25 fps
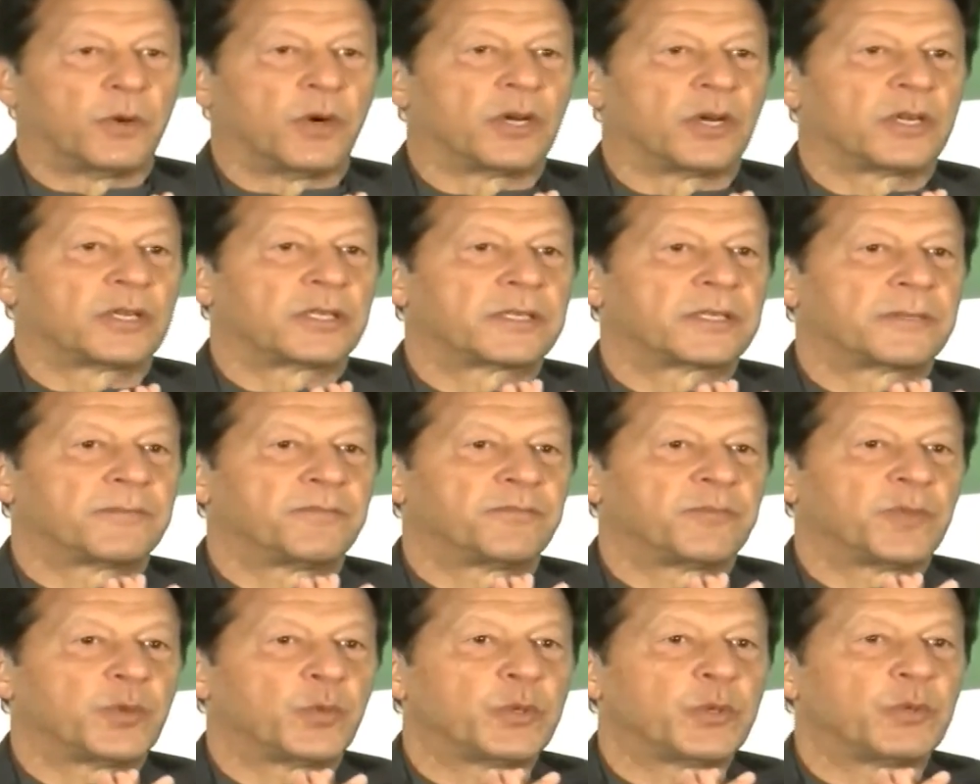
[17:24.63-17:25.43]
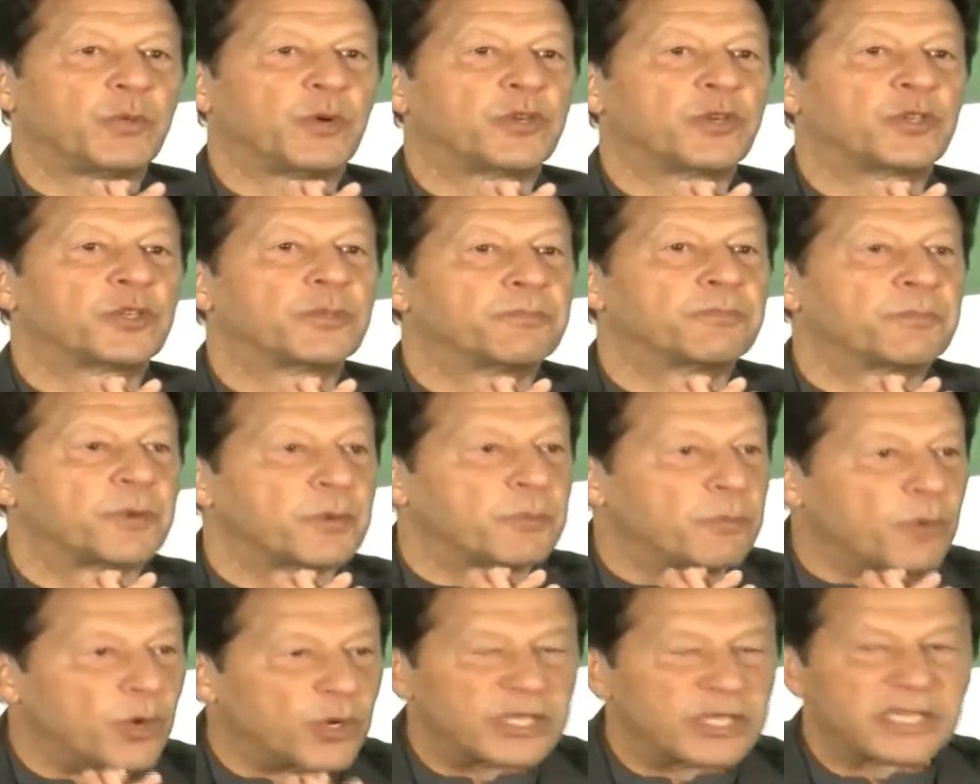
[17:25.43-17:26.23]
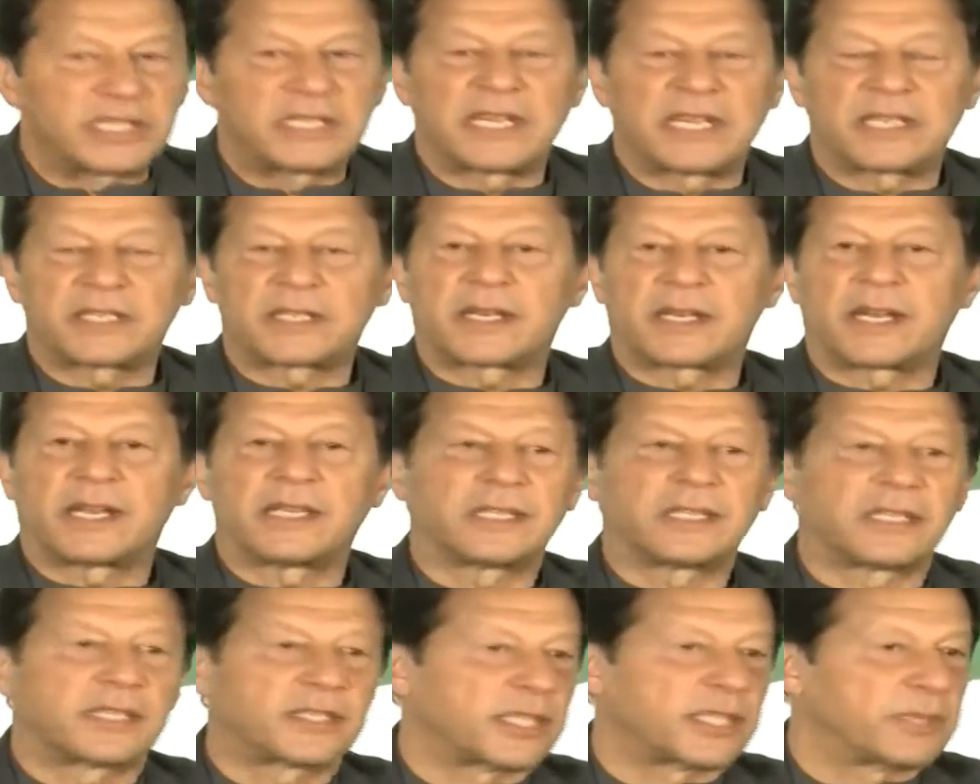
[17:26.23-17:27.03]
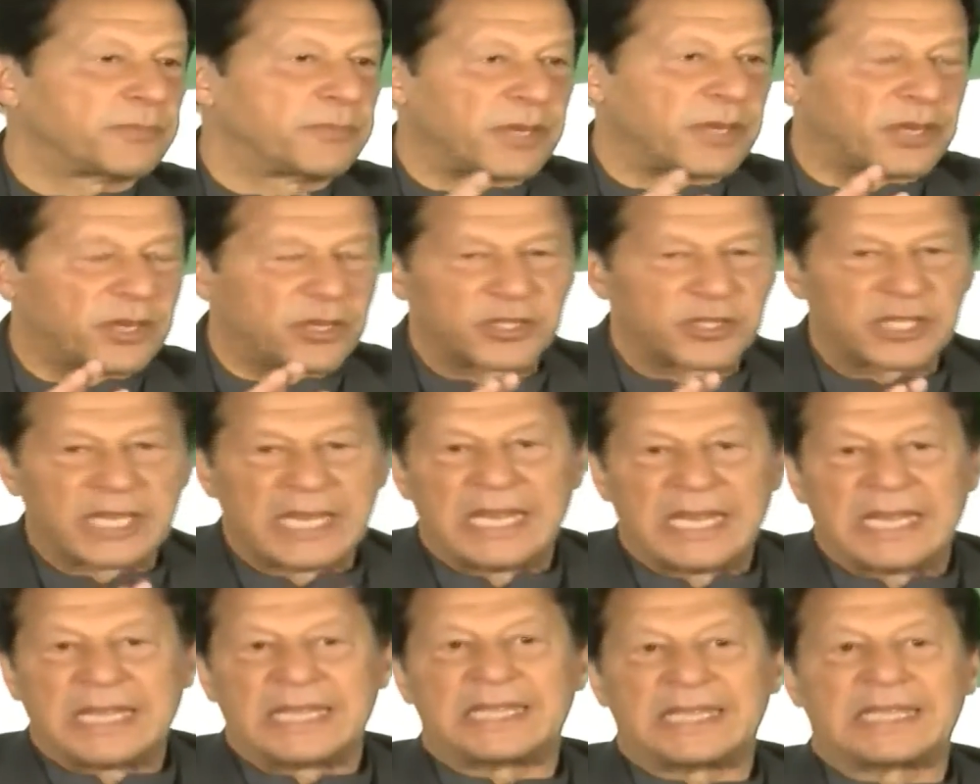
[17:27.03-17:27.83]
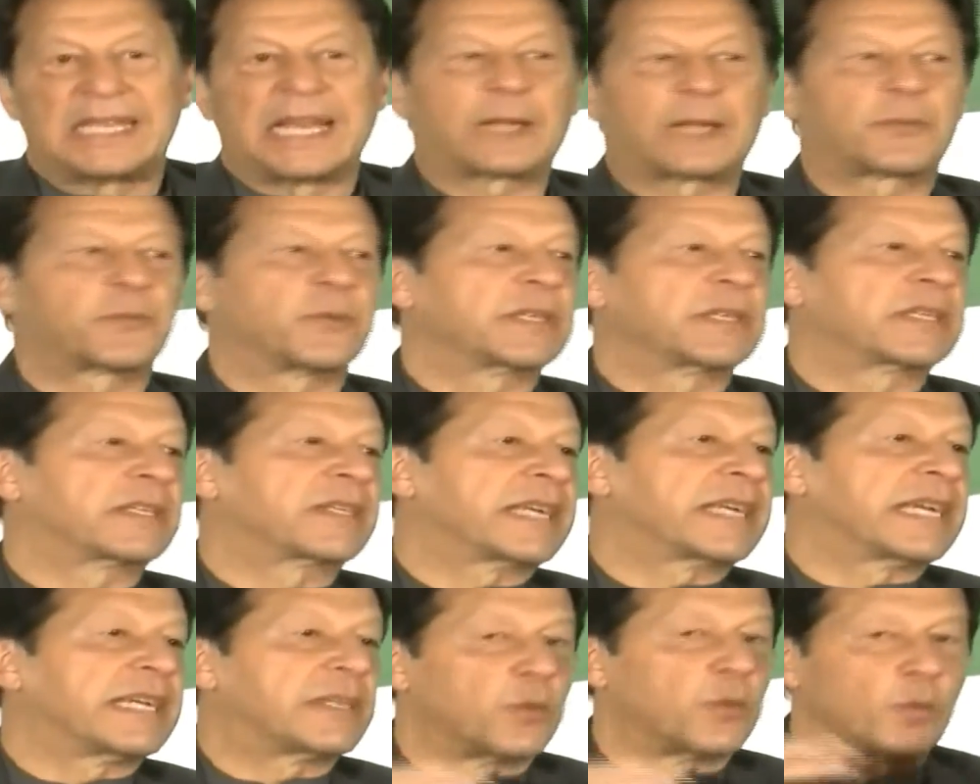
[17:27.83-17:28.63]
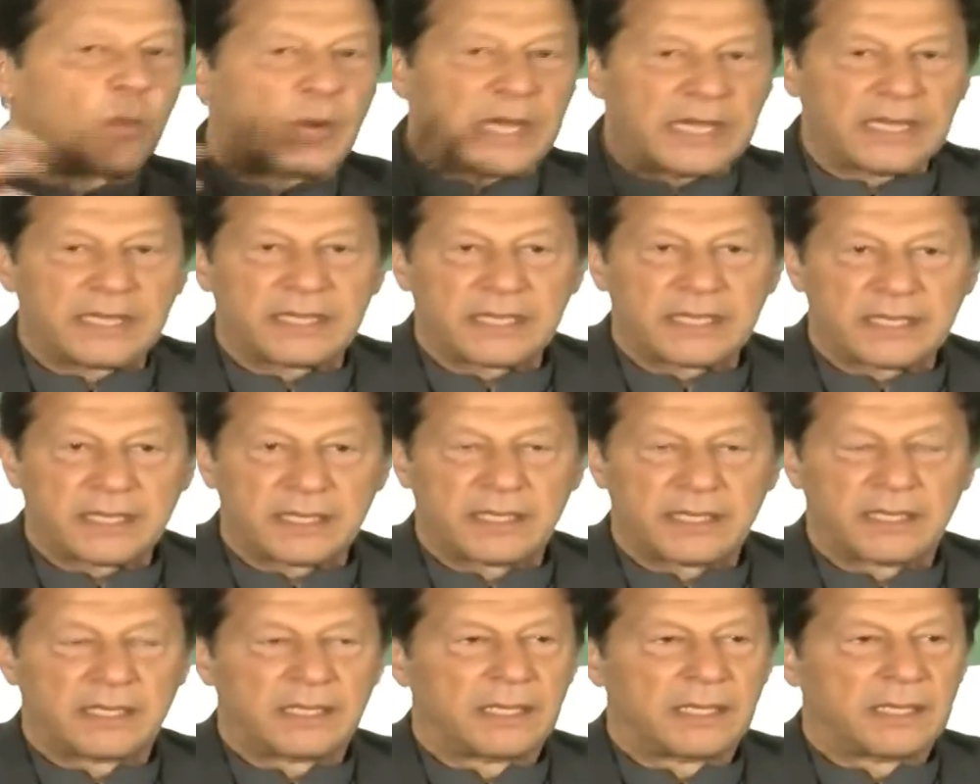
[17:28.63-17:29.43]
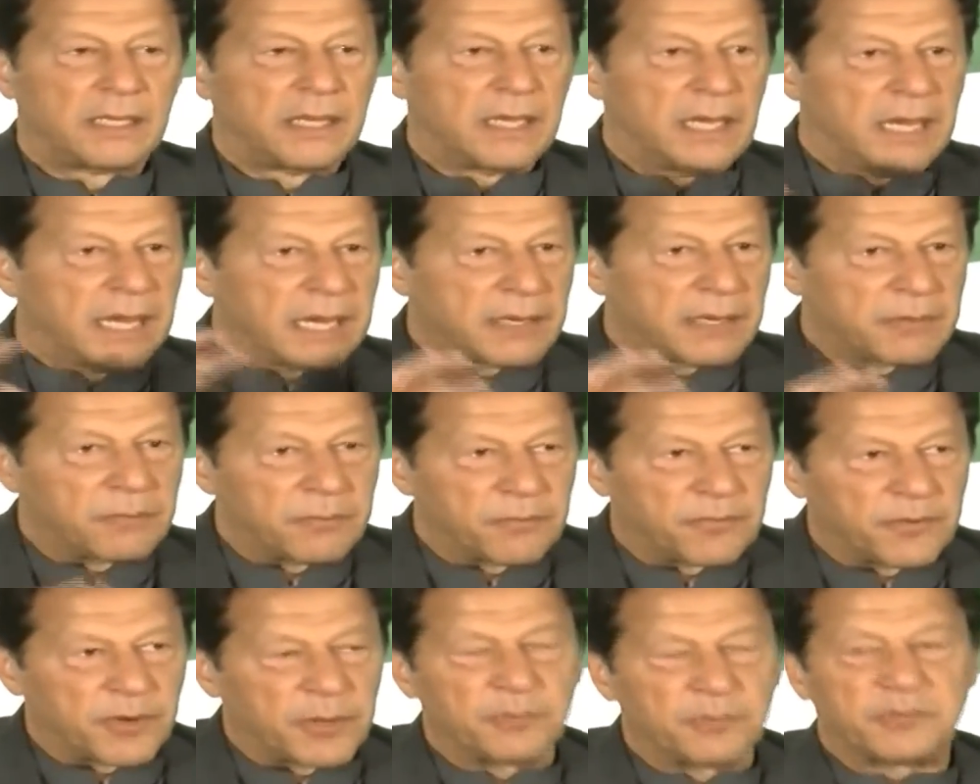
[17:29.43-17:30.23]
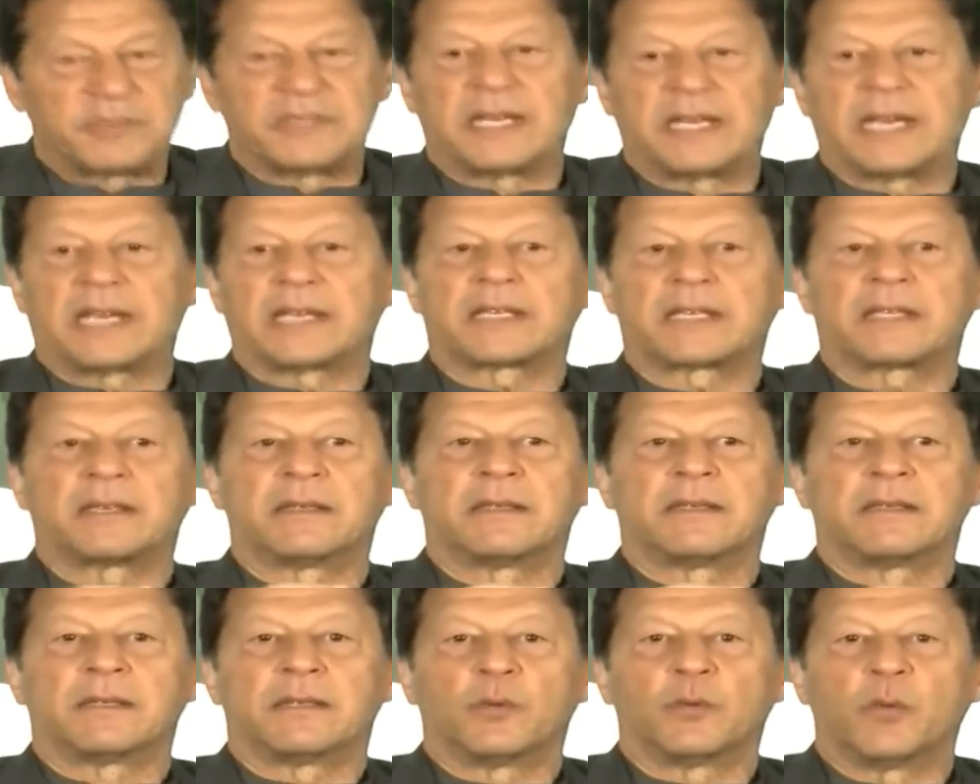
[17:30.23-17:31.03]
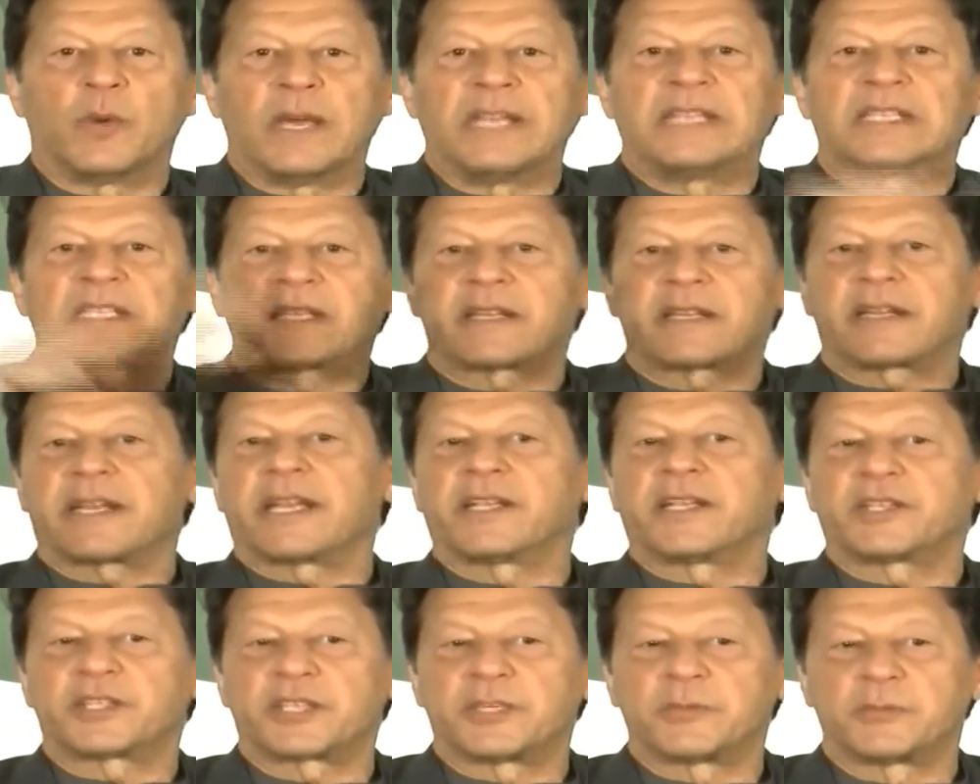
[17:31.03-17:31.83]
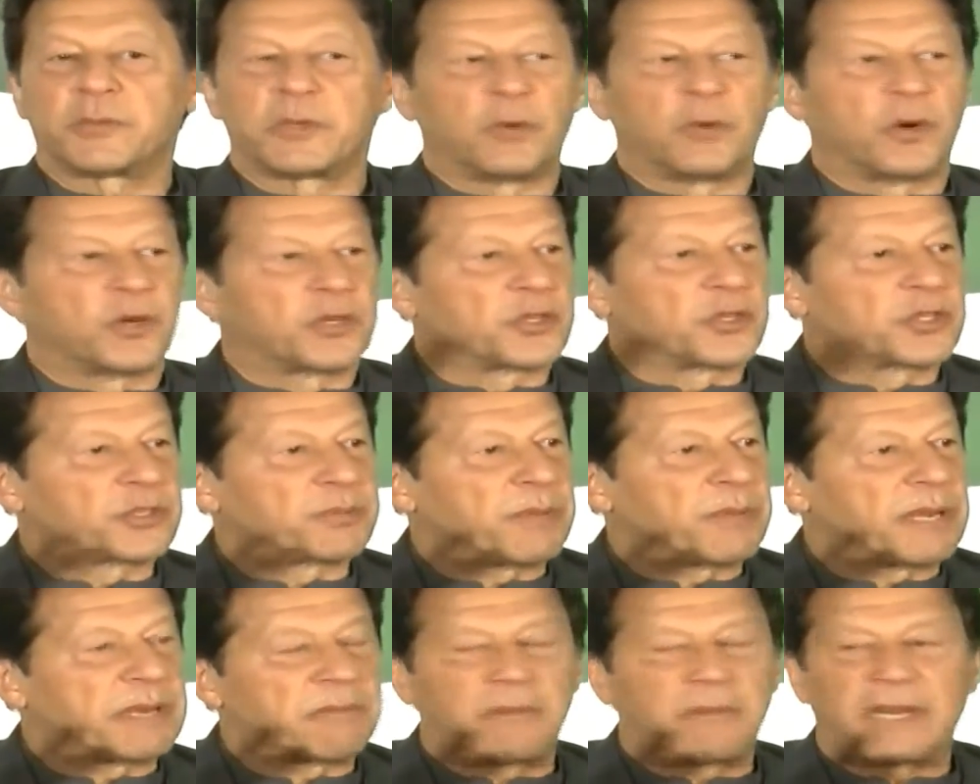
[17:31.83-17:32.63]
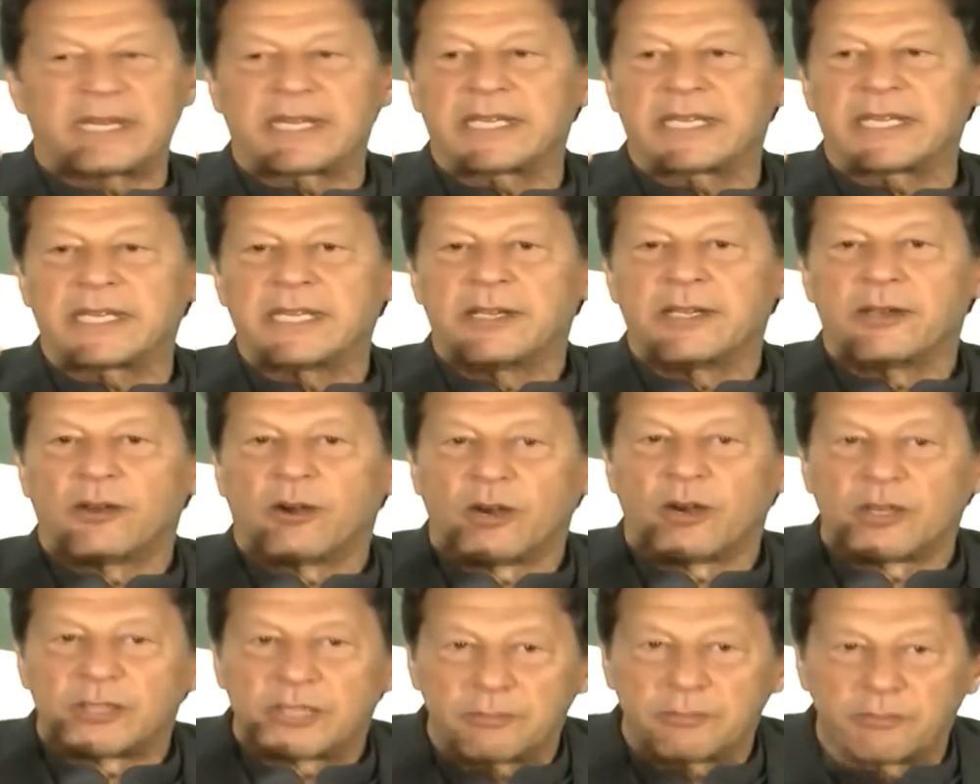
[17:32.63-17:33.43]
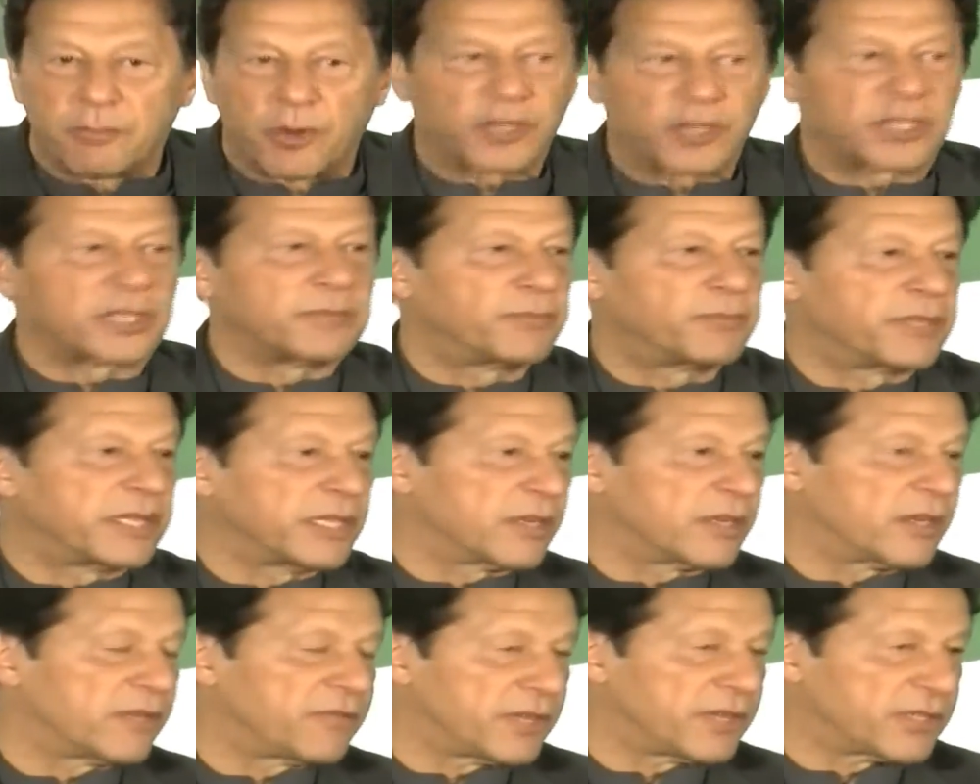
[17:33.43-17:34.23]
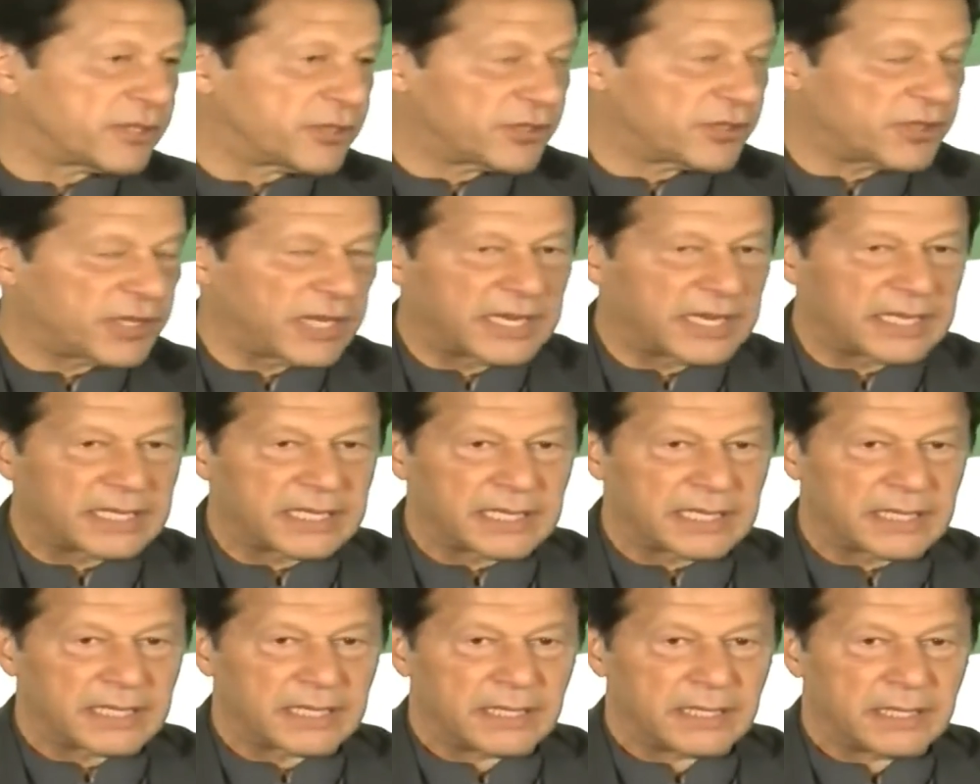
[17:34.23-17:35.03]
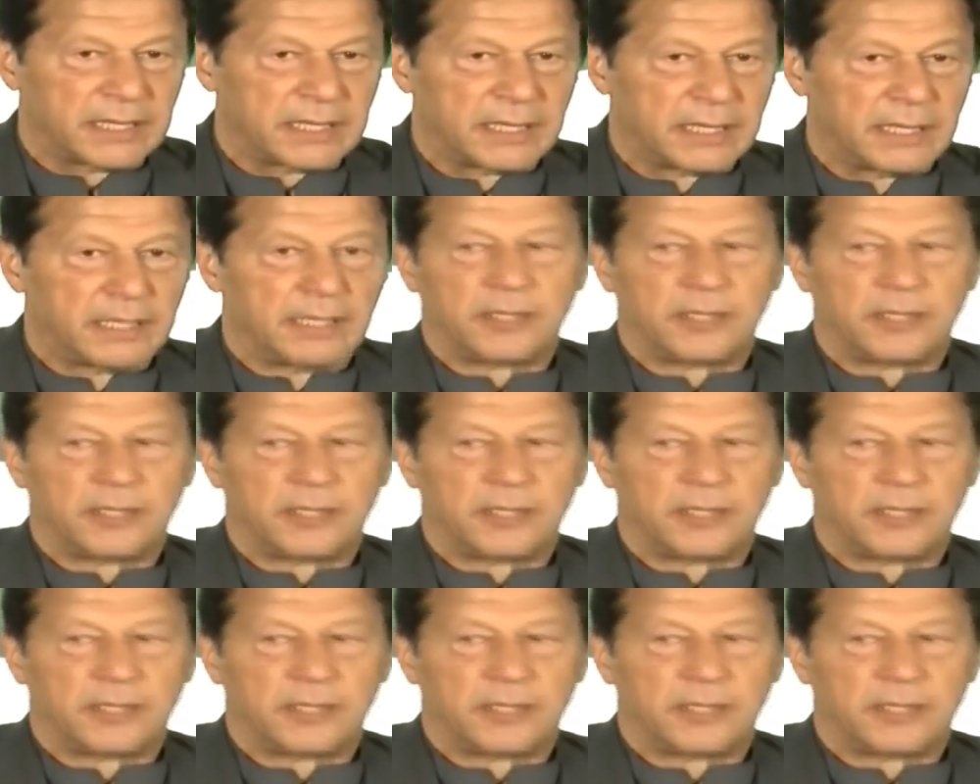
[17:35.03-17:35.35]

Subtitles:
We want to promote industrialization because that will create wealth. And from that wealth creation, we want to spend money on the bottom tier of our society.